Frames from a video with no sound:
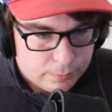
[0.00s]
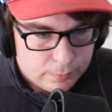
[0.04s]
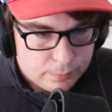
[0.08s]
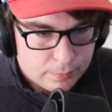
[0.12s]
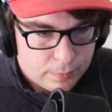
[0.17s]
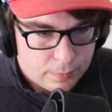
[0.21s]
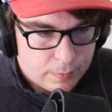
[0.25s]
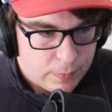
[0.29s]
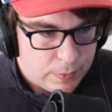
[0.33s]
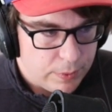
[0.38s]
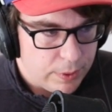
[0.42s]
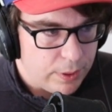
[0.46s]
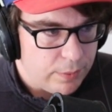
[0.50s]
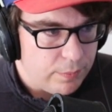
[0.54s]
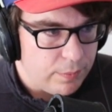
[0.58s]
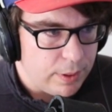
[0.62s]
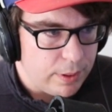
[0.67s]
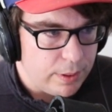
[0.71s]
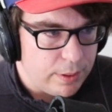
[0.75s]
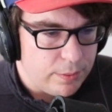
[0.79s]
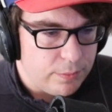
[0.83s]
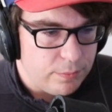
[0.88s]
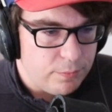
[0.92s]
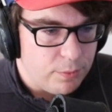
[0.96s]
And get rid
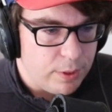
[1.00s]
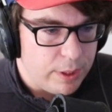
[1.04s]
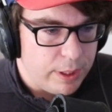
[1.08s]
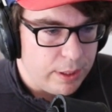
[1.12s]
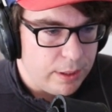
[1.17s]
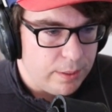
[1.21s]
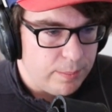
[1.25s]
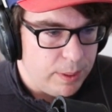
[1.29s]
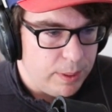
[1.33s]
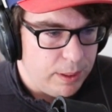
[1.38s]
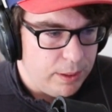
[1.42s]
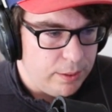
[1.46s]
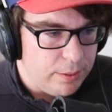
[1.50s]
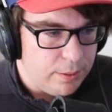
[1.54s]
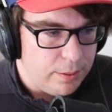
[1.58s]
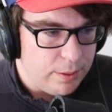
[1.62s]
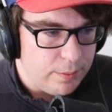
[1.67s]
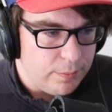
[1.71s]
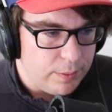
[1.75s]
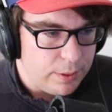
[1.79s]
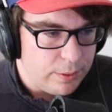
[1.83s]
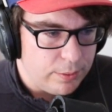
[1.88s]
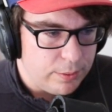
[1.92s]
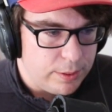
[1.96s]
of one enemy here. I'm
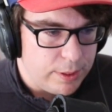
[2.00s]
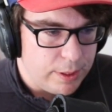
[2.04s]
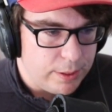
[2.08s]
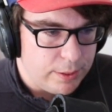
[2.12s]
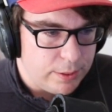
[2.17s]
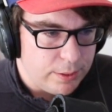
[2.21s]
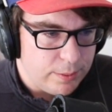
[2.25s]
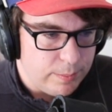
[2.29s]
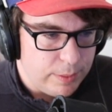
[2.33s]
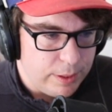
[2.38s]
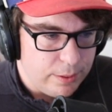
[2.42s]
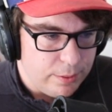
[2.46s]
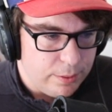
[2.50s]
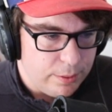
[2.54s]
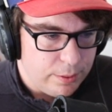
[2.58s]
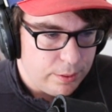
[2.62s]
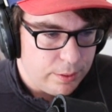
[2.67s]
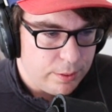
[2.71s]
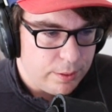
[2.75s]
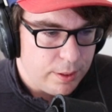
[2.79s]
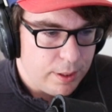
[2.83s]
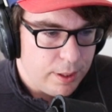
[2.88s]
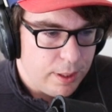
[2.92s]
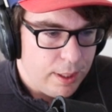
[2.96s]
going to take some health.
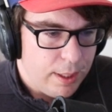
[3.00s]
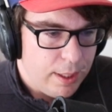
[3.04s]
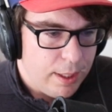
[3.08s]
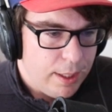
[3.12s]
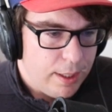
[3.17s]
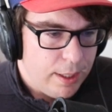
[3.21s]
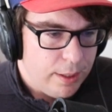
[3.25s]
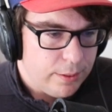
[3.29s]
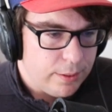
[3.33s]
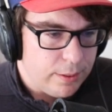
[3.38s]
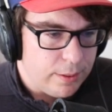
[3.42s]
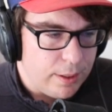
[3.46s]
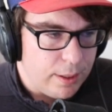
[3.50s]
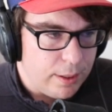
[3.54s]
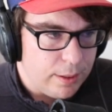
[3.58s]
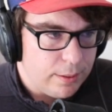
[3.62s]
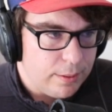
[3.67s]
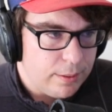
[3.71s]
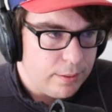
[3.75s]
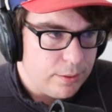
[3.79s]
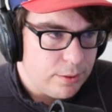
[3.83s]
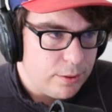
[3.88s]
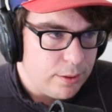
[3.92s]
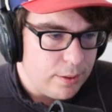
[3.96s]
Did not
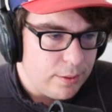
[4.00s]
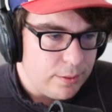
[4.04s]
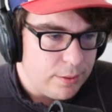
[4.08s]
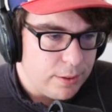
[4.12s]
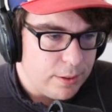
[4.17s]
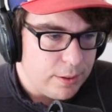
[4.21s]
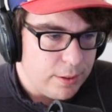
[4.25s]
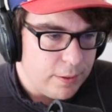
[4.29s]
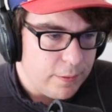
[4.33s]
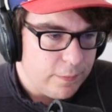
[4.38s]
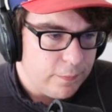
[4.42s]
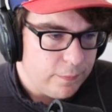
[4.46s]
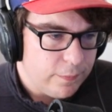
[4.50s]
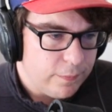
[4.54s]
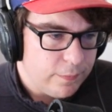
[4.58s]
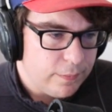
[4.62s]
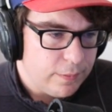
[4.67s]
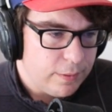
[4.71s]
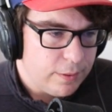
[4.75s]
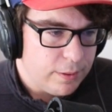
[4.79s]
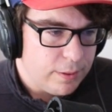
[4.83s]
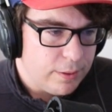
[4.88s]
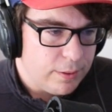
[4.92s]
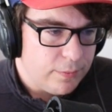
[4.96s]
charge enough.
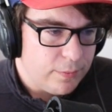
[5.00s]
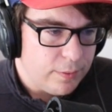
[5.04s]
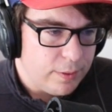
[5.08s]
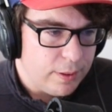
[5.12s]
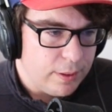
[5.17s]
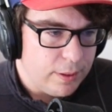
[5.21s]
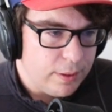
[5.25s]
It's fine.